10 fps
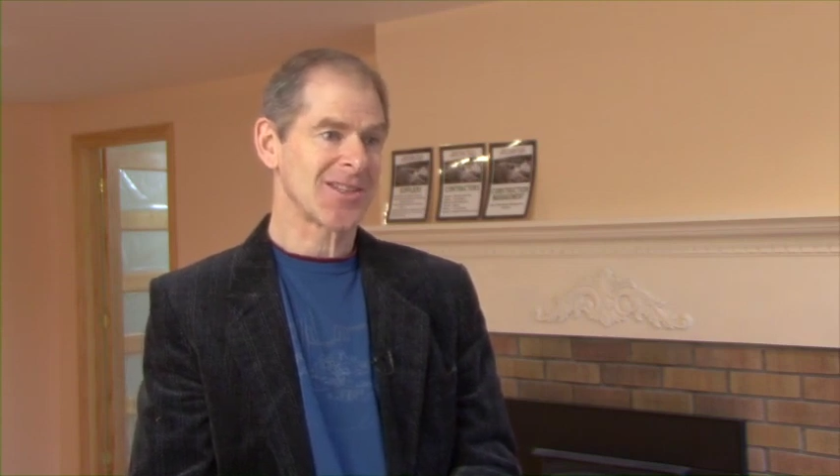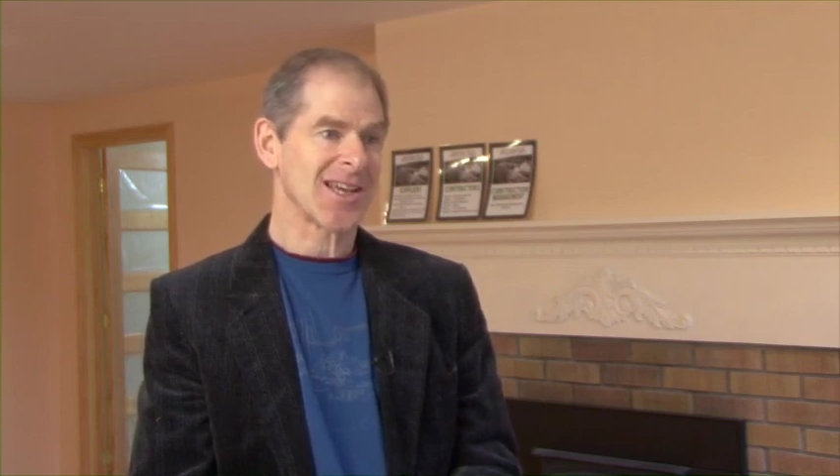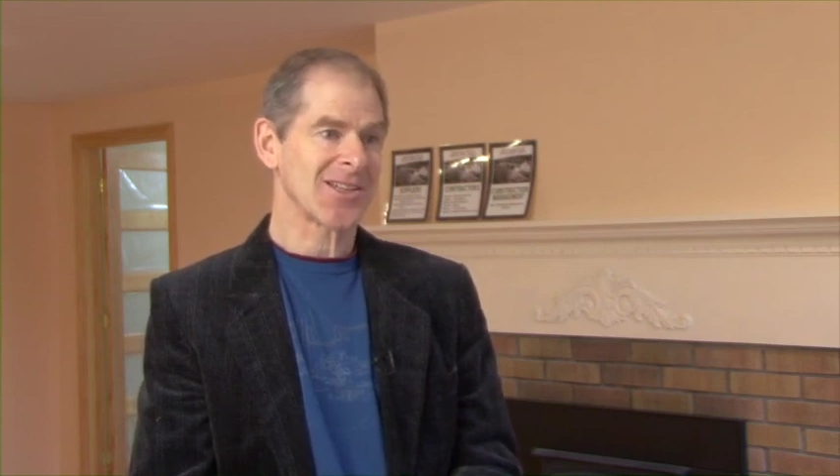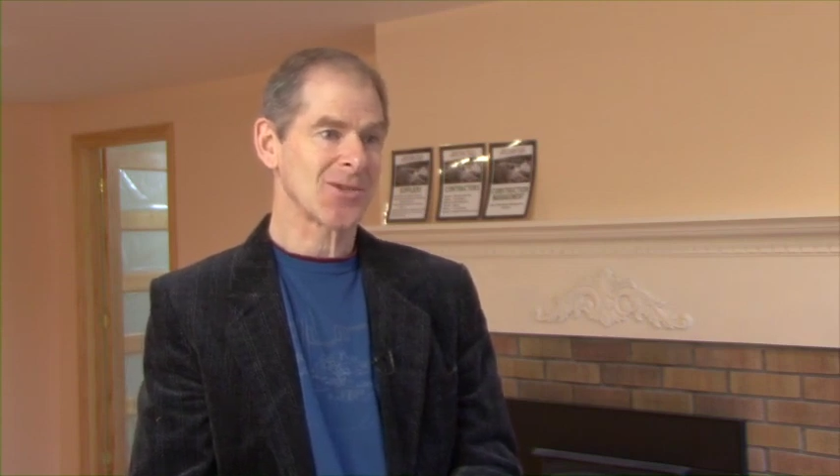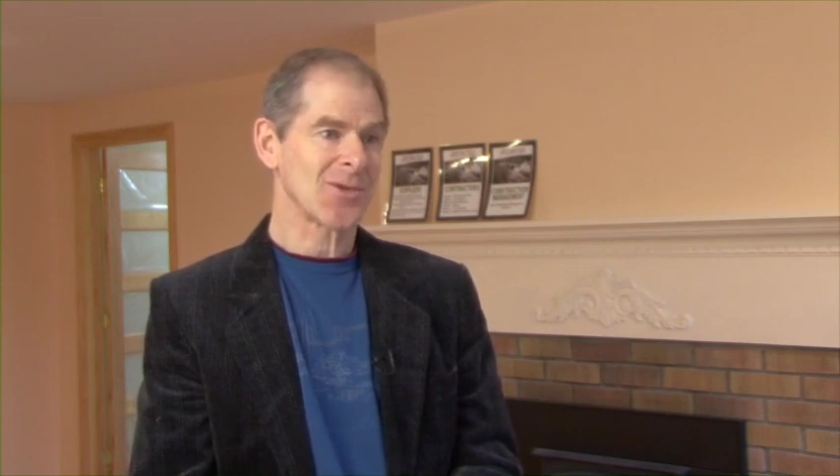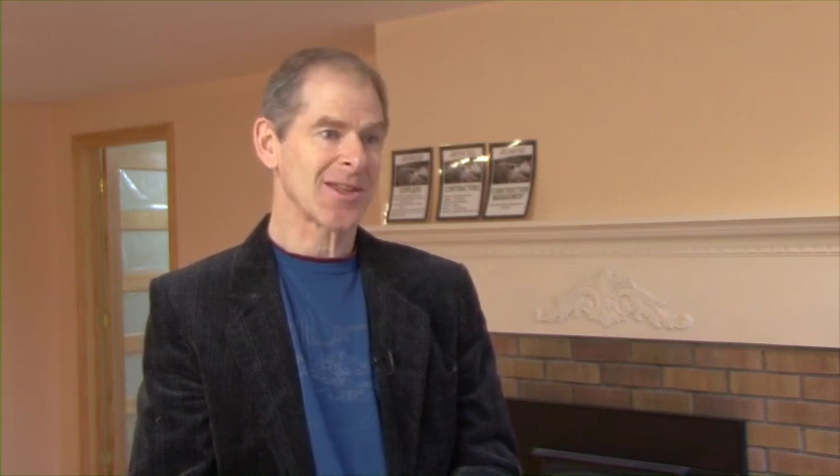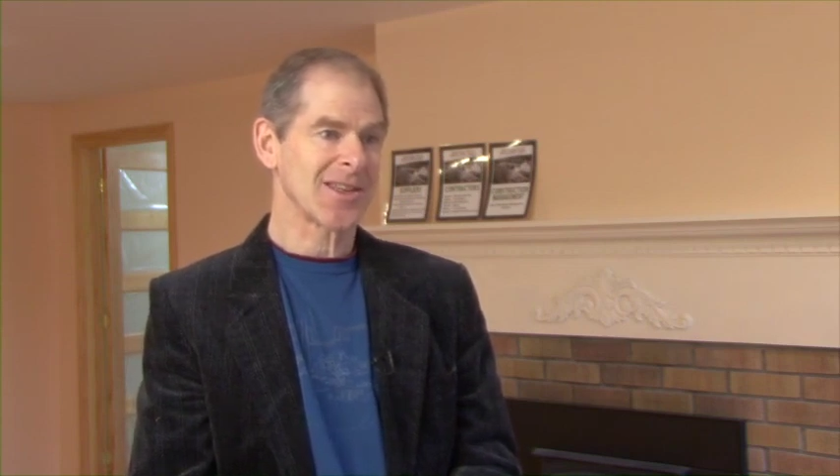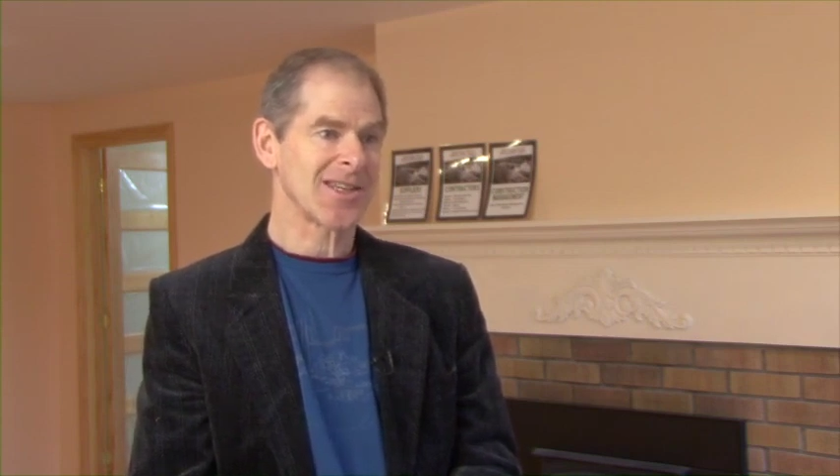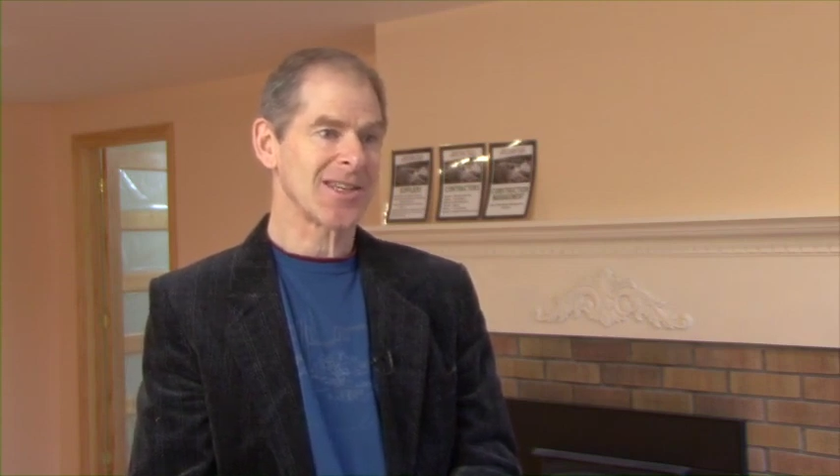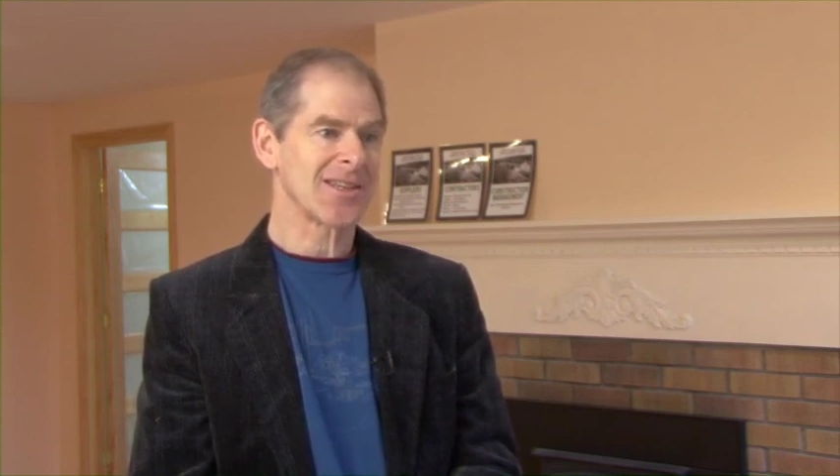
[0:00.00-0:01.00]
That's
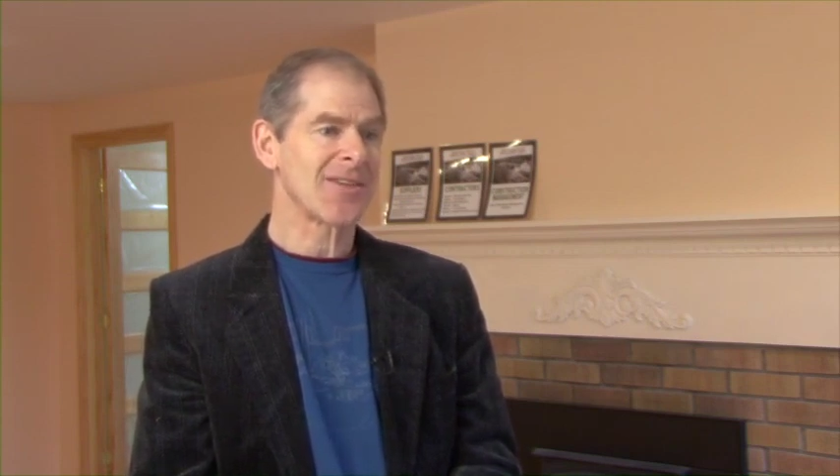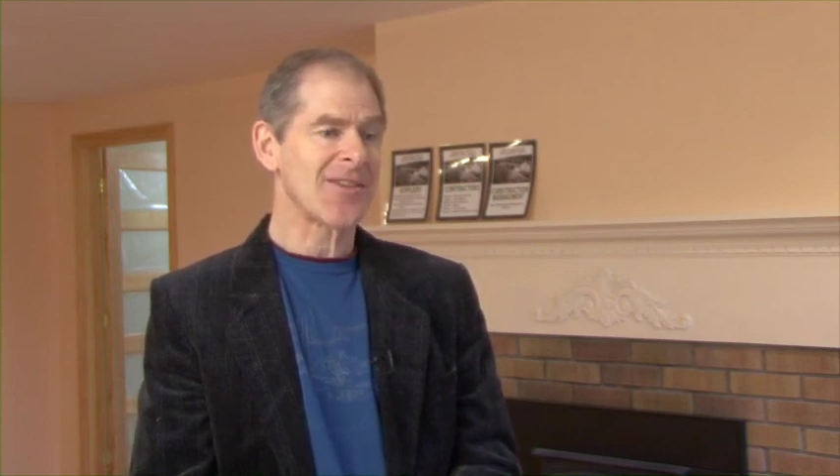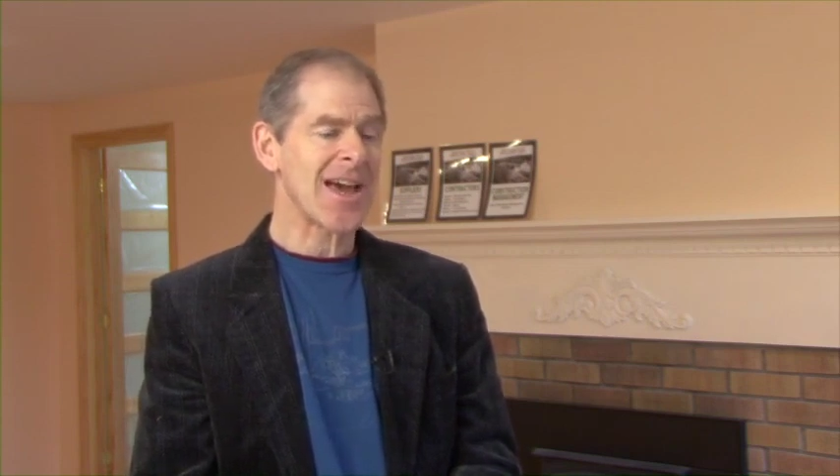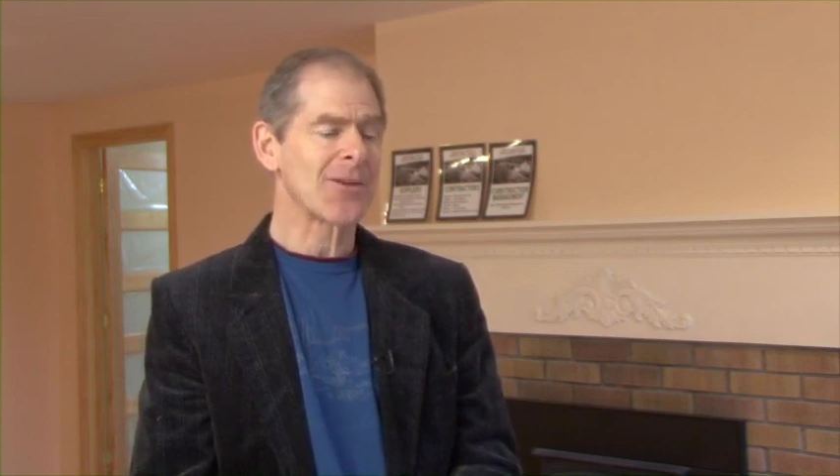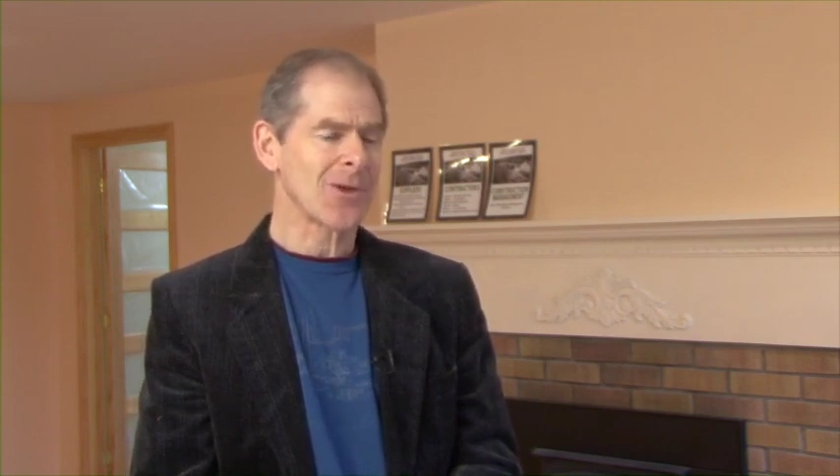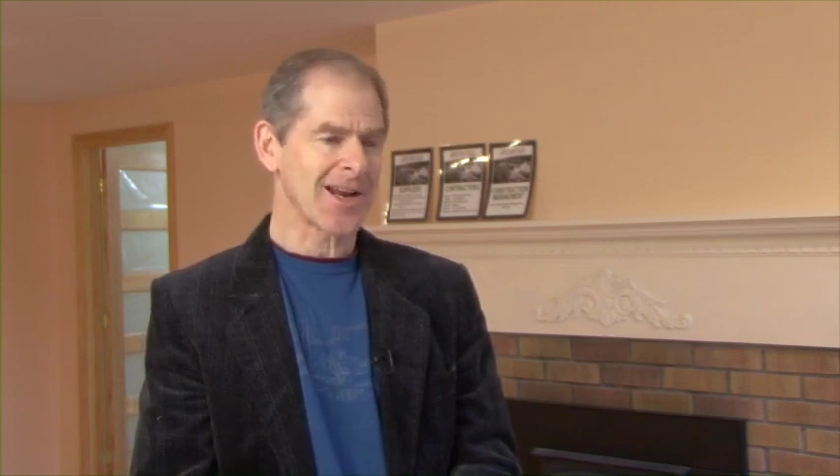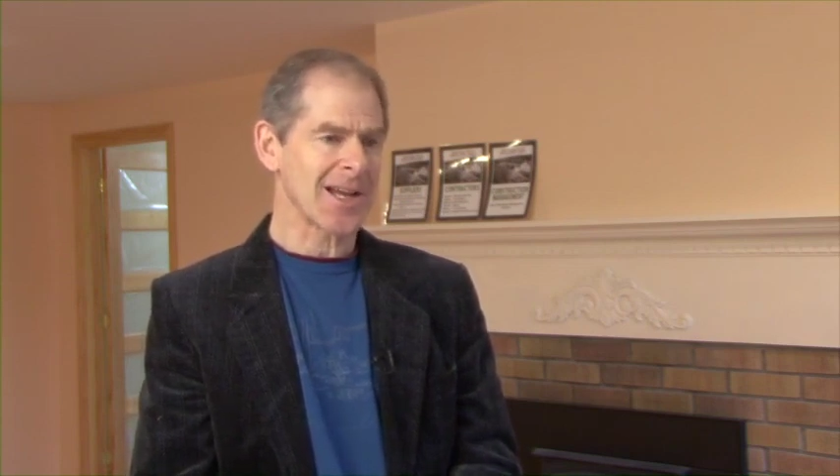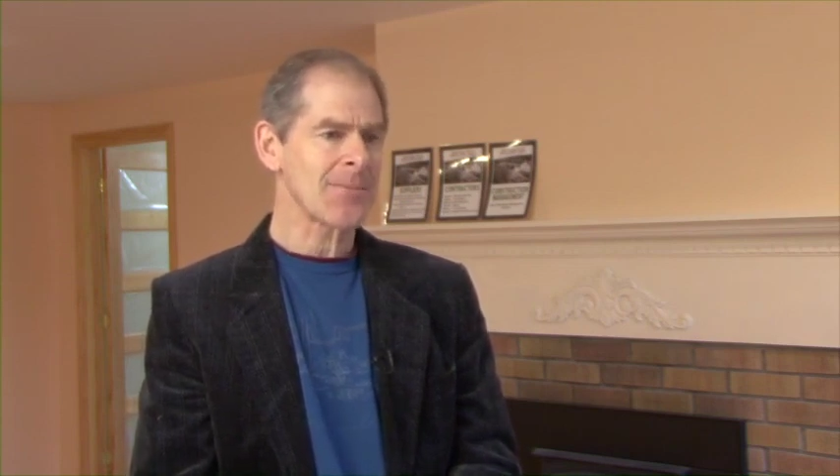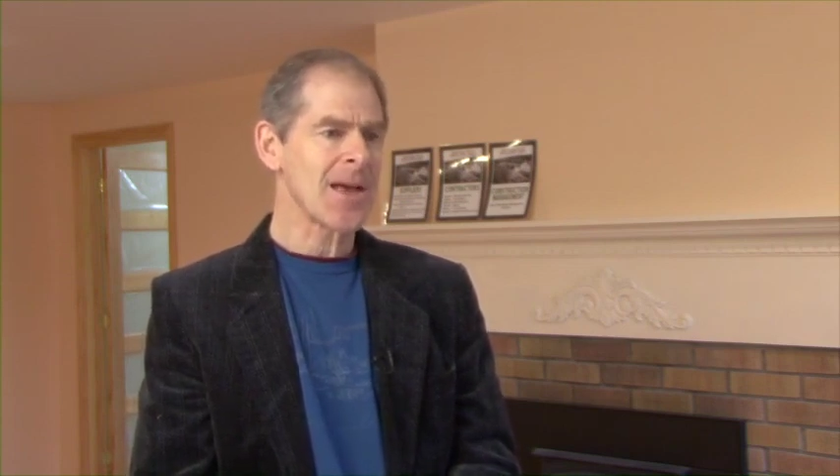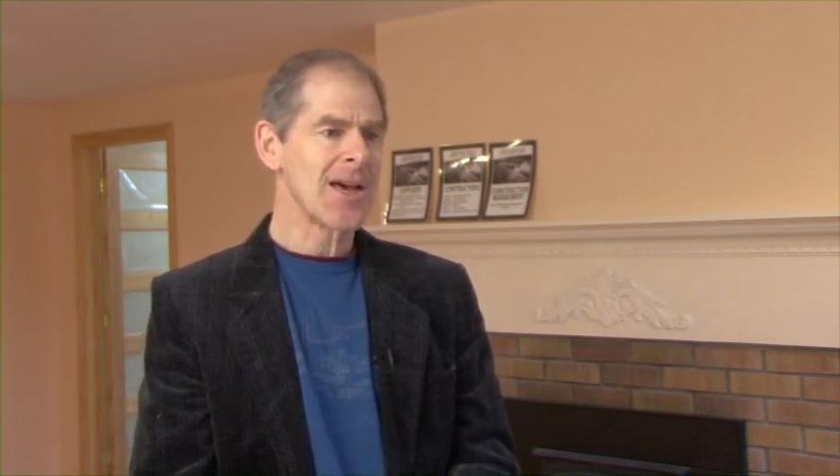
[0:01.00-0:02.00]
with the fan
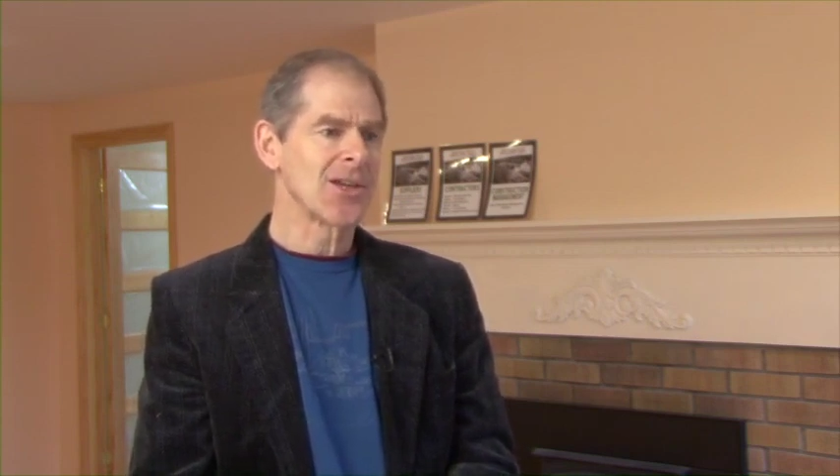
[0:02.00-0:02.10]
running.